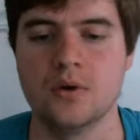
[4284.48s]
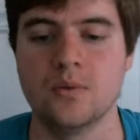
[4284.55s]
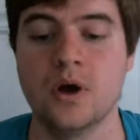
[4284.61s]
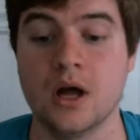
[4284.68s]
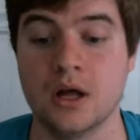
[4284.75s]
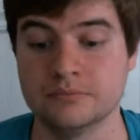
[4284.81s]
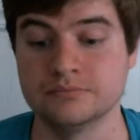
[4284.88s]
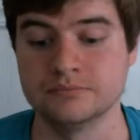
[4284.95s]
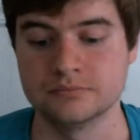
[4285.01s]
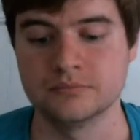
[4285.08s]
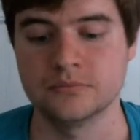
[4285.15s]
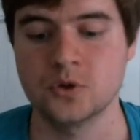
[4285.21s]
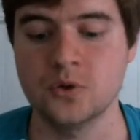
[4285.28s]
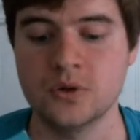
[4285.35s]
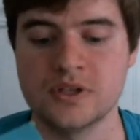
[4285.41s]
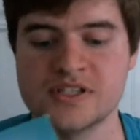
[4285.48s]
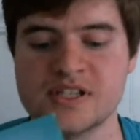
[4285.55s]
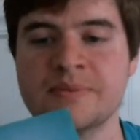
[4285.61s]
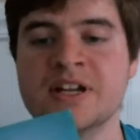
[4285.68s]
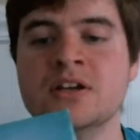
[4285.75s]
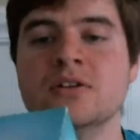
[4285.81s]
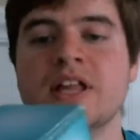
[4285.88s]
Wow, cool to
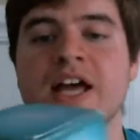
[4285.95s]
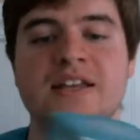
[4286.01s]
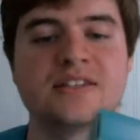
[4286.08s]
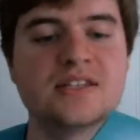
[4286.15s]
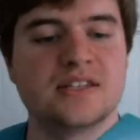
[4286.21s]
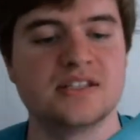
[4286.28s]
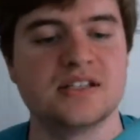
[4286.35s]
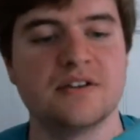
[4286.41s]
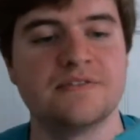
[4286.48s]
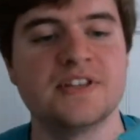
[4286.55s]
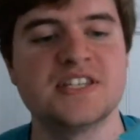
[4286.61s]
somebody who likes this stuff.